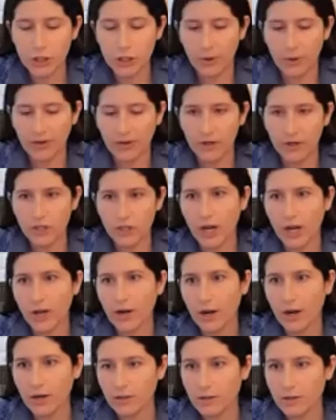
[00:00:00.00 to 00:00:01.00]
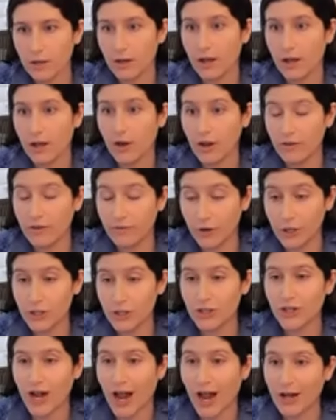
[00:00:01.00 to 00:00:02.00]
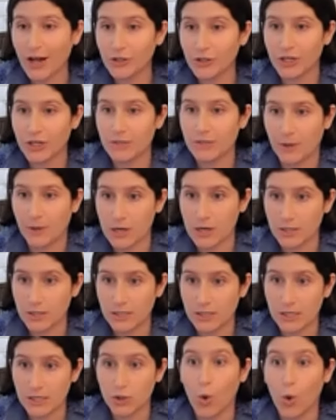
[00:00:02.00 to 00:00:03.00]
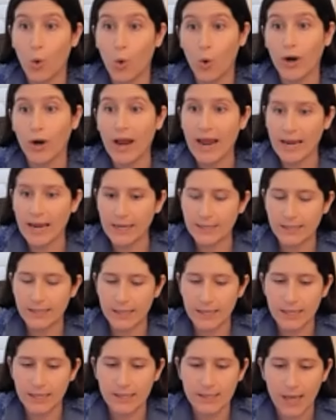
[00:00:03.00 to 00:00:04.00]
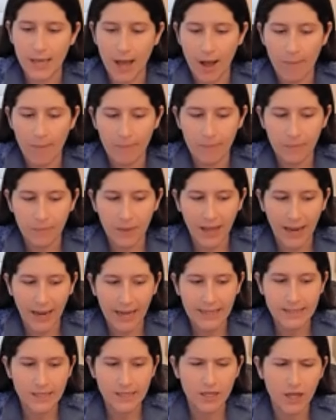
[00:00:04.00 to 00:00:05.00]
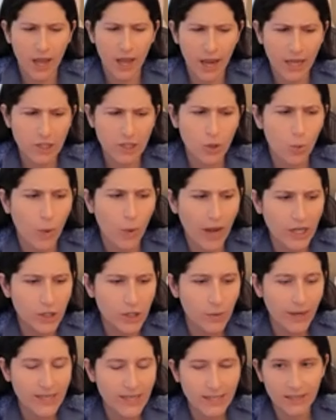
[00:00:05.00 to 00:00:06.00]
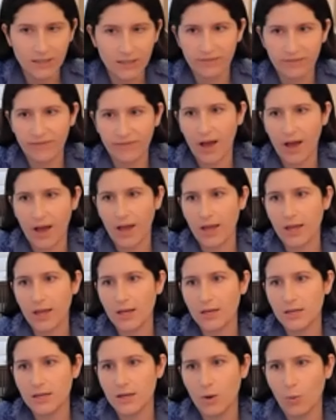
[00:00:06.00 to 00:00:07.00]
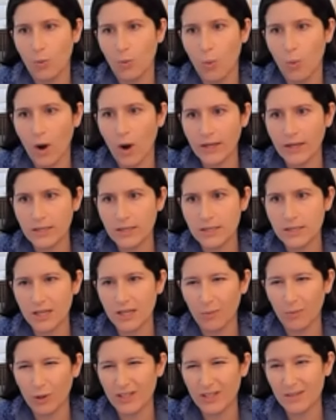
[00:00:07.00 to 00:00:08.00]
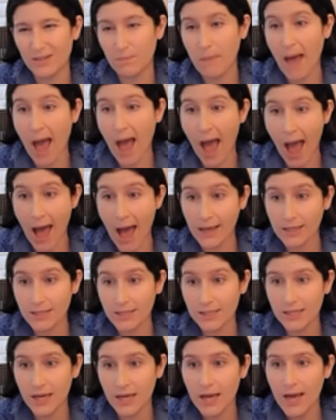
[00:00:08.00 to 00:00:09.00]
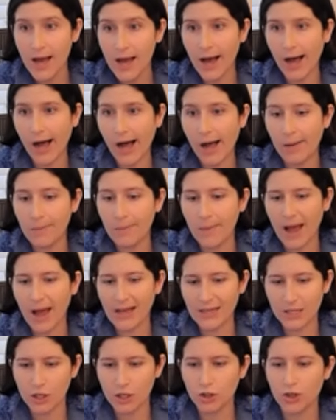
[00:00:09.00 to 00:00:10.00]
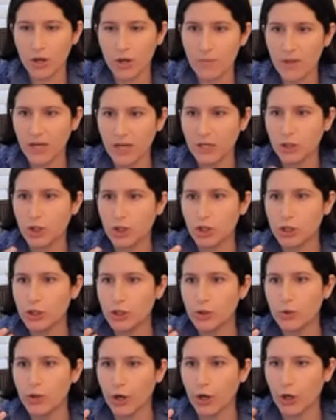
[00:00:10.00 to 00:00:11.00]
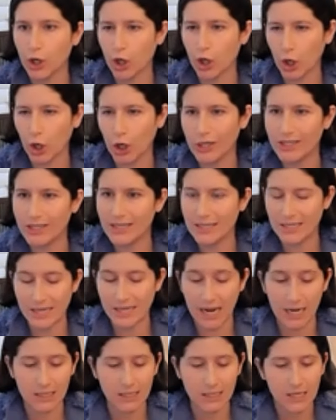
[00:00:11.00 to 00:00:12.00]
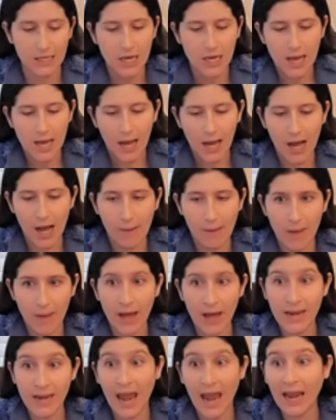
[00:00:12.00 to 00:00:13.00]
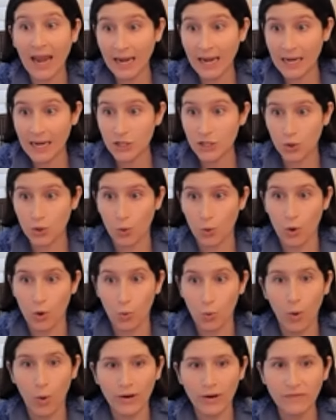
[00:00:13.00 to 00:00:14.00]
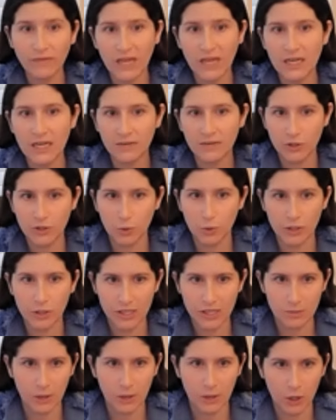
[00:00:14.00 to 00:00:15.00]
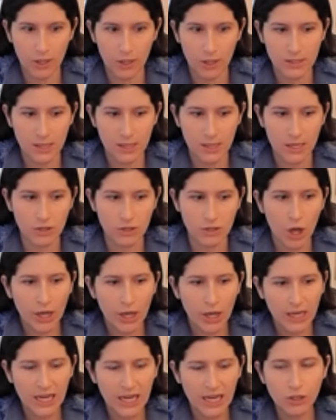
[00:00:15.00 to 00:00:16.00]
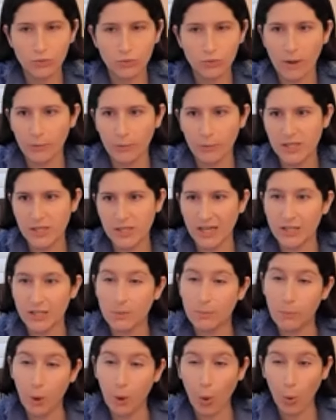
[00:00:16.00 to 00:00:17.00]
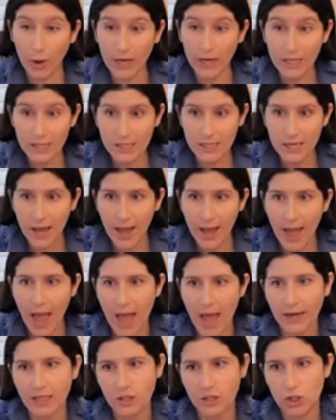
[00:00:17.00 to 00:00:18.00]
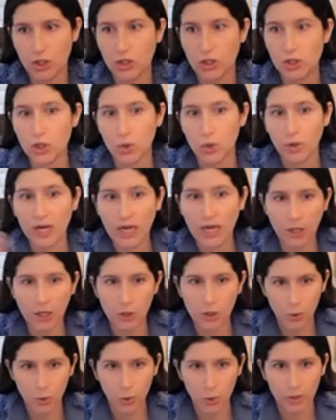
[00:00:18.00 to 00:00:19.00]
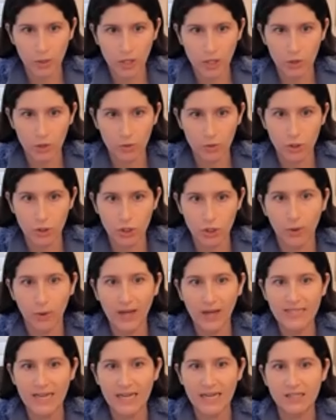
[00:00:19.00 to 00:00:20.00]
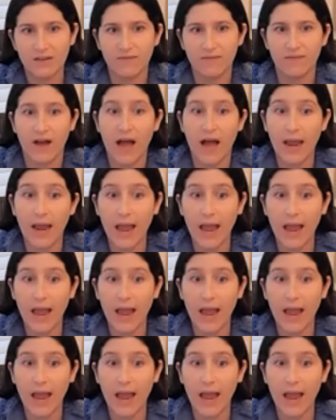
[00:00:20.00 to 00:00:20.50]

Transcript: adverse childhood experiences or ACEs, it's a way to identify what someone's past has contributed to their current state. An ACE or one of the individual experiences each represent a point, and it's a screening tool we use to identify